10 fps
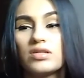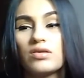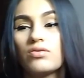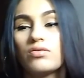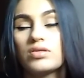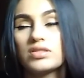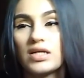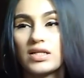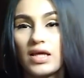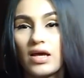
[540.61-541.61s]
I don't know
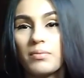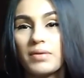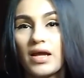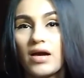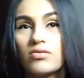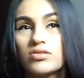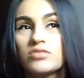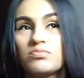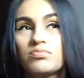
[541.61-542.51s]
exactly how many hours.